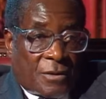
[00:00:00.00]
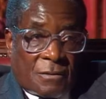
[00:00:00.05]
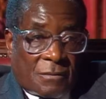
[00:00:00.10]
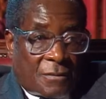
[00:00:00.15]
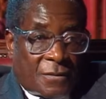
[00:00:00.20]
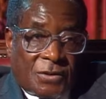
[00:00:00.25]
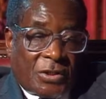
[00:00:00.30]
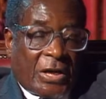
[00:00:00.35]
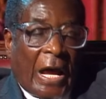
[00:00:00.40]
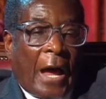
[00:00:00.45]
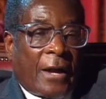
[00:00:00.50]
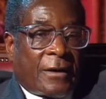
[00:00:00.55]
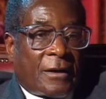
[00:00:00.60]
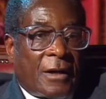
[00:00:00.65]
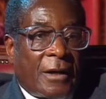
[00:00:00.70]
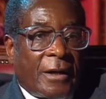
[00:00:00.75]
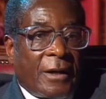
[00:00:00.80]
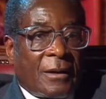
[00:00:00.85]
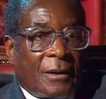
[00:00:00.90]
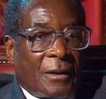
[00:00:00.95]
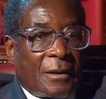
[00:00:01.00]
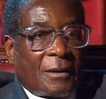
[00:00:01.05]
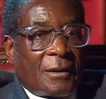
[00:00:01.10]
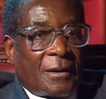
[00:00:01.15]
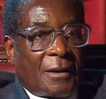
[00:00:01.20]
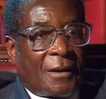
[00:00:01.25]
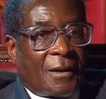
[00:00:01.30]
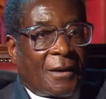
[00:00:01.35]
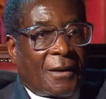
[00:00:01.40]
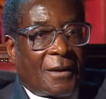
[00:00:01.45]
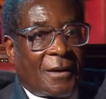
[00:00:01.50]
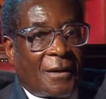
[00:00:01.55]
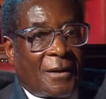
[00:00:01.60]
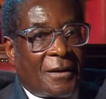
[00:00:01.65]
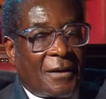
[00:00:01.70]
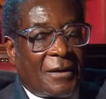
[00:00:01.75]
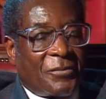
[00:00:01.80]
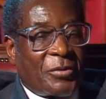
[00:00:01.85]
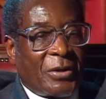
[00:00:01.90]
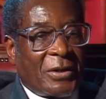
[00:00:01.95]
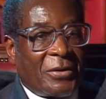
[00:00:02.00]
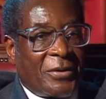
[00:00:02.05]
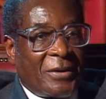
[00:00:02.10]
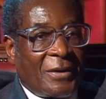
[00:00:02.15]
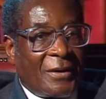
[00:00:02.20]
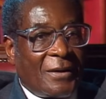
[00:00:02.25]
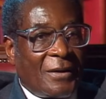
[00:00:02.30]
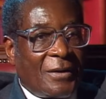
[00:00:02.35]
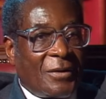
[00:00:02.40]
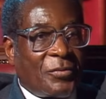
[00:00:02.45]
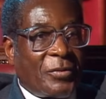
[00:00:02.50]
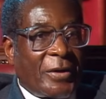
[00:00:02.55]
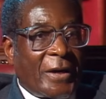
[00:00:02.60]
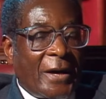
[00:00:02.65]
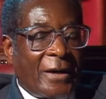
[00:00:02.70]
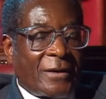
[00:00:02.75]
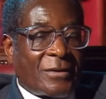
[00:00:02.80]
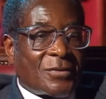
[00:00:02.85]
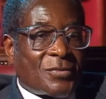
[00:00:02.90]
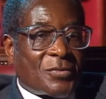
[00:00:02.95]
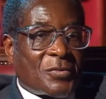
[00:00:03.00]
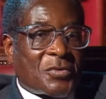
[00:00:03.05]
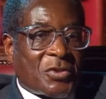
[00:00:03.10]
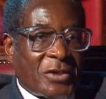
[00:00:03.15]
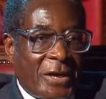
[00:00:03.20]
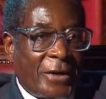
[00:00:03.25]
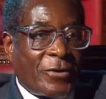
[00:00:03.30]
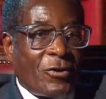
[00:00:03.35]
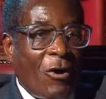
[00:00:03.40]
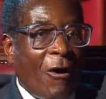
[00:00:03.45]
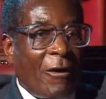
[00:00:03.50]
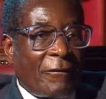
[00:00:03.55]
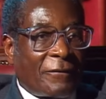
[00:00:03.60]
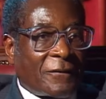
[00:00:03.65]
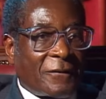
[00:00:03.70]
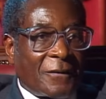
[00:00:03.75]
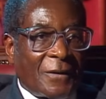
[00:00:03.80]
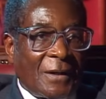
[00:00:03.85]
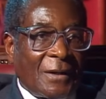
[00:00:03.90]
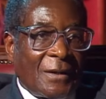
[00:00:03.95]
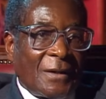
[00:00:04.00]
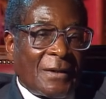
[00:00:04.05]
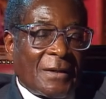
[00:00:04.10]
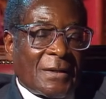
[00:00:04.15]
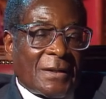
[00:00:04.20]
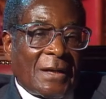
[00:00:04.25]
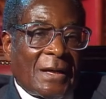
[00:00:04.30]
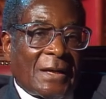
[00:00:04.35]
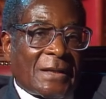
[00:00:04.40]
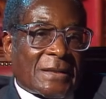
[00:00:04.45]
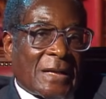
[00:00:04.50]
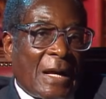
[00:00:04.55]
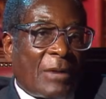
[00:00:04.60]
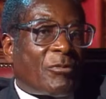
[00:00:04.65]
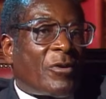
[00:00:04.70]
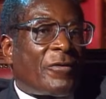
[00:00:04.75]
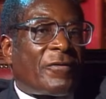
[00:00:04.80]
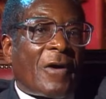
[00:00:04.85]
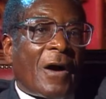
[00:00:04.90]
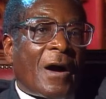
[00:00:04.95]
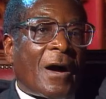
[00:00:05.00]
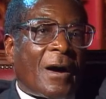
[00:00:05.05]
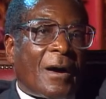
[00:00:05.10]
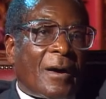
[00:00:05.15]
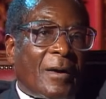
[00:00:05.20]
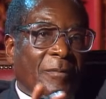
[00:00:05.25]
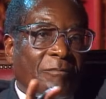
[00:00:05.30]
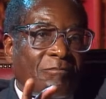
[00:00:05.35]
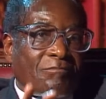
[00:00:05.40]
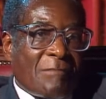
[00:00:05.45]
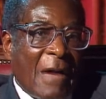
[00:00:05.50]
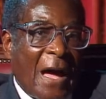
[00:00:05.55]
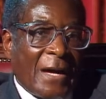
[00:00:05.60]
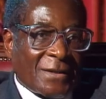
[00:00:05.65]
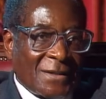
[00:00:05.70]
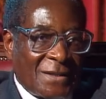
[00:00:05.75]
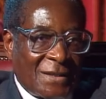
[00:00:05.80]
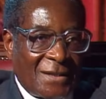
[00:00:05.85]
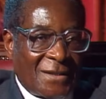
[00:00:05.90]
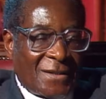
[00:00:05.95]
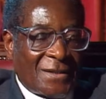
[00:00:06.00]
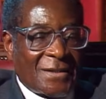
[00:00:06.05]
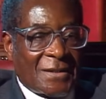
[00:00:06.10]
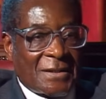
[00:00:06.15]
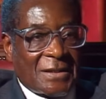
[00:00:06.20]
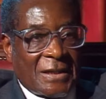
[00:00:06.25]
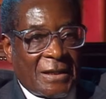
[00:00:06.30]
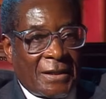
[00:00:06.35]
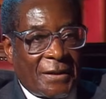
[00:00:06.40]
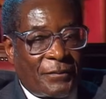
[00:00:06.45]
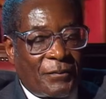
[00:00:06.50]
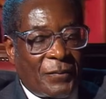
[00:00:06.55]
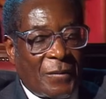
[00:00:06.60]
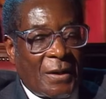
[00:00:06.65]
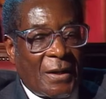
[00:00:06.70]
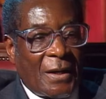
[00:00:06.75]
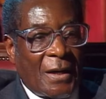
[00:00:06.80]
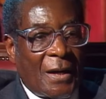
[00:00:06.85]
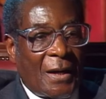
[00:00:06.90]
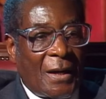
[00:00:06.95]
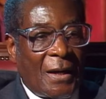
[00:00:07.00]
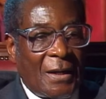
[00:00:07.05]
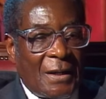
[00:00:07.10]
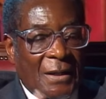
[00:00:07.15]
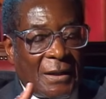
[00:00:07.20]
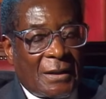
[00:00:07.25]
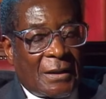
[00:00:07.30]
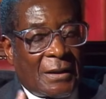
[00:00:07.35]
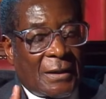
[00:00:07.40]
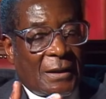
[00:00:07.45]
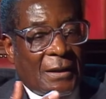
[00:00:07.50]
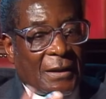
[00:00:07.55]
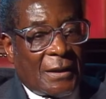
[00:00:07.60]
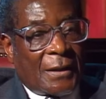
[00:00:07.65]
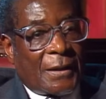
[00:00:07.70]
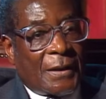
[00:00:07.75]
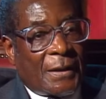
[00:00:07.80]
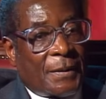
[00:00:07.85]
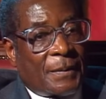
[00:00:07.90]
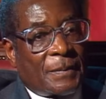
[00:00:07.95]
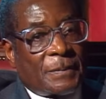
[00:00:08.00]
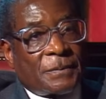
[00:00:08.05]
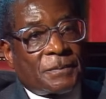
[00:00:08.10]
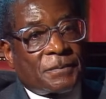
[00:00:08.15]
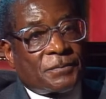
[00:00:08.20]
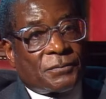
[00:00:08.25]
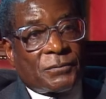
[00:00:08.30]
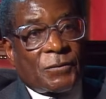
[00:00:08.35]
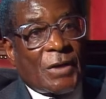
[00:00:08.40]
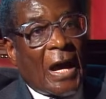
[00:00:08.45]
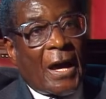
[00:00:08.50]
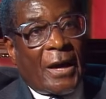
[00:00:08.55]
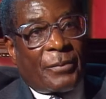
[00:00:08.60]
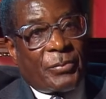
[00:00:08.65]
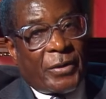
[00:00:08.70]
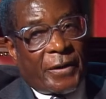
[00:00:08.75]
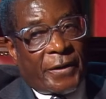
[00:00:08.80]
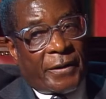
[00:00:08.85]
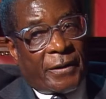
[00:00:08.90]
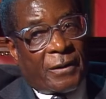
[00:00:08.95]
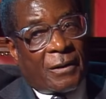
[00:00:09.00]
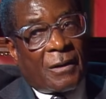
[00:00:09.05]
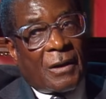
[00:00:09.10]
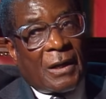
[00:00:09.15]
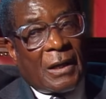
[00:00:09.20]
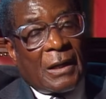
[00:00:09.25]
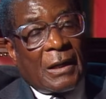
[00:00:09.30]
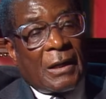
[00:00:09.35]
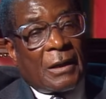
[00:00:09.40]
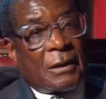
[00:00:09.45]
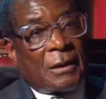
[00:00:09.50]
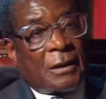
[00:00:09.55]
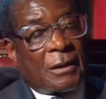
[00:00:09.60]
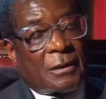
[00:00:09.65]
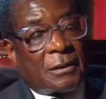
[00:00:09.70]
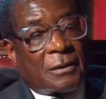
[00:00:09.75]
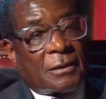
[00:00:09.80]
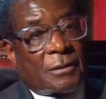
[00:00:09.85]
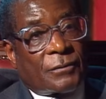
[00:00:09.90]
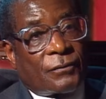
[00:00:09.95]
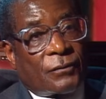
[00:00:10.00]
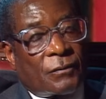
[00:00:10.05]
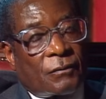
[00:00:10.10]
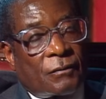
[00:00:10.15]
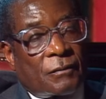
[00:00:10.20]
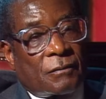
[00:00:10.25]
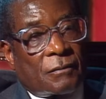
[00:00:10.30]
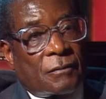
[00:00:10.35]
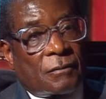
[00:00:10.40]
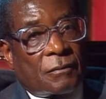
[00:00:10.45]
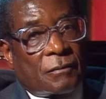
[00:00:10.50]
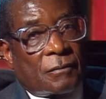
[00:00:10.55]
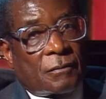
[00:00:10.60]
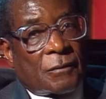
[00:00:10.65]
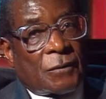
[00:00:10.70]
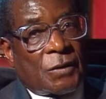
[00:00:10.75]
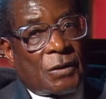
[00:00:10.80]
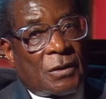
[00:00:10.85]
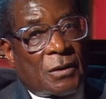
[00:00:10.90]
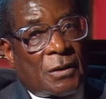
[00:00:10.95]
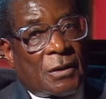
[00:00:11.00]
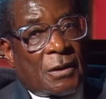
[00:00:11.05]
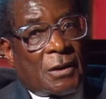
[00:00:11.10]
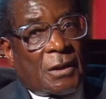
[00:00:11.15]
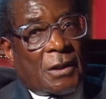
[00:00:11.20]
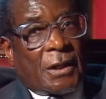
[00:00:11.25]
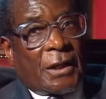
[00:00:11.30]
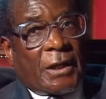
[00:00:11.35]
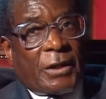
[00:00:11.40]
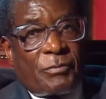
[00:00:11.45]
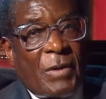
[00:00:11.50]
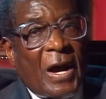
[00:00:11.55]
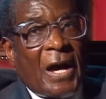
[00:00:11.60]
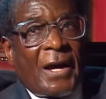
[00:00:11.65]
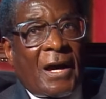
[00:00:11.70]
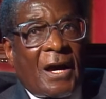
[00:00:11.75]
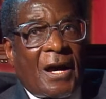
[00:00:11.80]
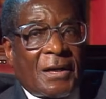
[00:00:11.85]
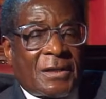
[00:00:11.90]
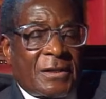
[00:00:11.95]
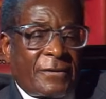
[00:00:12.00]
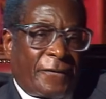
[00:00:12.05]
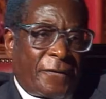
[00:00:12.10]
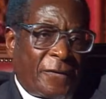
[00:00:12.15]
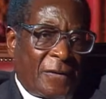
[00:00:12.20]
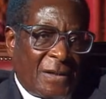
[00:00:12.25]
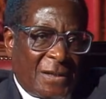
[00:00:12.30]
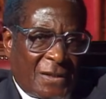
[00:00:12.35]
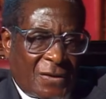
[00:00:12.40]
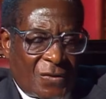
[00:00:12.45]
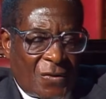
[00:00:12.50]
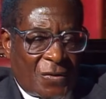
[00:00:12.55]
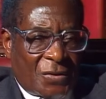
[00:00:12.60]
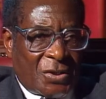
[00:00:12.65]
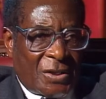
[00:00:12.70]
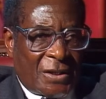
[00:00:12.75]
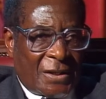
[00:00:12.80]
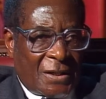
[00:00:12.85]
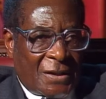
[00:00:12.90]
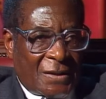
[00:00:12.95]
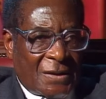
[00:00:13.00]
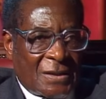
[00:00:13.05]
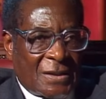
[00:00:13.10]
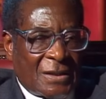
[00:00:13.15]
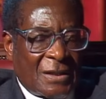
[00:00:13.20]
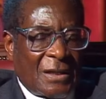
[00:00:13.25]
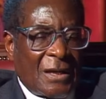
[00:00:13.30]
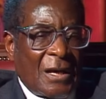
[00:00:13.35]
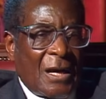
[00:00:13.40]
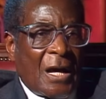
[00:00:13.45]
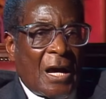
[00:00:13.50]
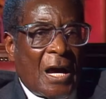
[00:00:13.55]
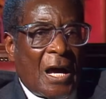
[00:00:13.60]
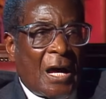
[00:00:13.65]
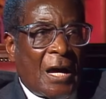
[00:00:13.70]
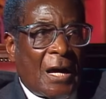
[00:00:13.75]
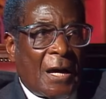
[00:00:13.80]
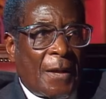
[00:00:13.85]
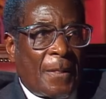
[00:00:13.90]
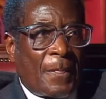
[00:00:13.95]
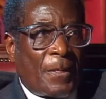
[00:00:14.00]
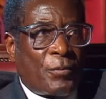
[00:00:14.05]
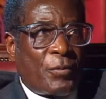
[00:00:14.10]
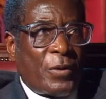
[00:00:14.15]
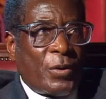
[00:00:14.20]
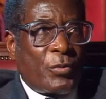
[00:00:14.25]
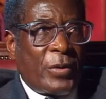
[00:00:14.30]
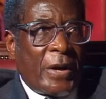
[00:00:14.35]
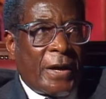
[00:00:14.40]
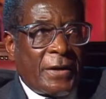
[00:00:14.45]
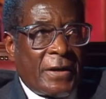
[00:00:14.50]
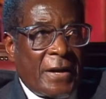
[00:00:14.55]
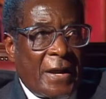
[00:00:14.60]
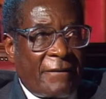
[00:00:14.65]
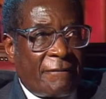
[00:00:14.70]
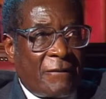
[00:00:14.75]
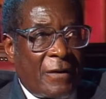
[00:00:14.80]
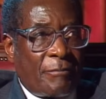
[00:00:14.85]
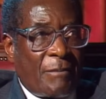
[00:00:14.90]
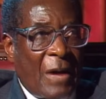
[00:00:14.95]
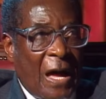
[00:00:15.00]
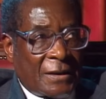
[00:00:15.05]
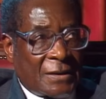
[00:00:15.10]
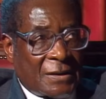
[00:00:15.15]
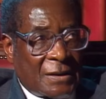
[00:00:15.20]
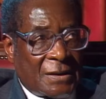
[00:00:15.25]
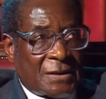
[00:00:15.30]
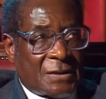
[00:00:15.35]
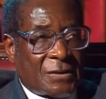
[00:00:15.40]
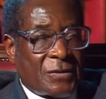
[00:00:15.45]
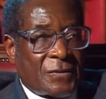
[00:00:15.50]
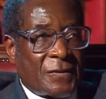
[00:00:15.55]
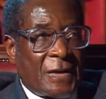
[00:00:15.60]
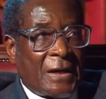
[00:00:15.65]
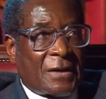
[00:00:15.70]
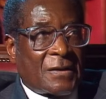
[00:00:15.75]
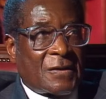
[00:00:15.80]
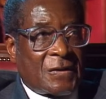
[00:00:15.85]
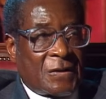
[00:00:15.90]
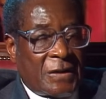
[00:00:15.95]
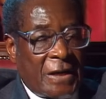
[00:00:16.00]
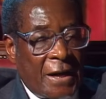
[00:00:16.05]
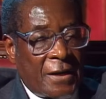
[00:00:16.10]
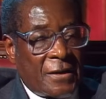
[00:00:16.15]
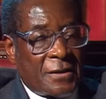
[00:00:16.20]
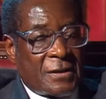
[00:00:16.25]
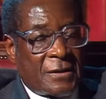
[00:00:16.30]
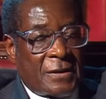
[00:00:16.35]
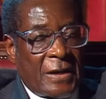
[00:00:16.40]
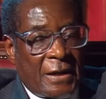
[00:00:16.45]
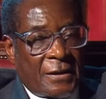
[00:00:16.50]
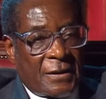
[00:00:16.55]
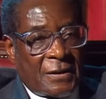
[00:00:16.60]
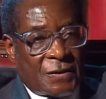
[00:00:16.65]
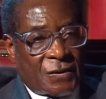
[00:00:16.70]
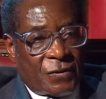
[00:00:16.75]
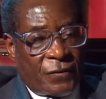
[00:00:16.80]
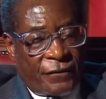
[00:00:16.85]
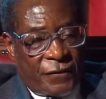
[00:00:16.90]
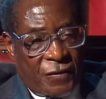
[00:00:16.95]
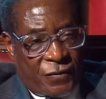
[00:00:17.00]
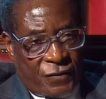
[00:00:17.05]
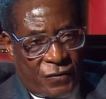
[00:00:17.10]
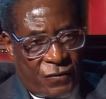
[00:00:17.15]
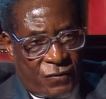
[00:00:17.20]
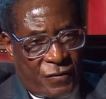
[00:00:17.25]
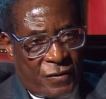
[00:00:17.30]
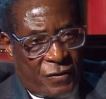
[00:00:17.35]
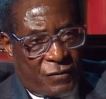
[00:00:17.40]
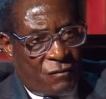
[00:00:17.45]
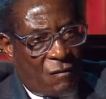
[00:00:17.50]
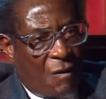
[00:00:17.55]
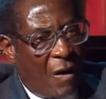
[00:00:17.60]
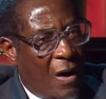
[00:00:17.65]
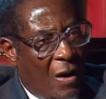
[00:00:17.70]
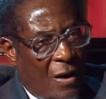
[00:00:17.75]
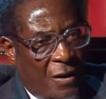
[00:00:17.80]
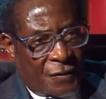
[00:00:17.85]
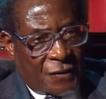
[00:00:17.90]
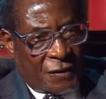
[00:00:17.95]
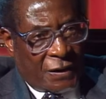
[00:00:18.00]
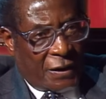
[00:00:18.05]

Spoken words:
sadly, we had to shed off some of our Marxist apparel. In your heart, do you still feel a Marxist? In my heart, I feel a socialist. We were never Marxist to the extent that the Soviet Union was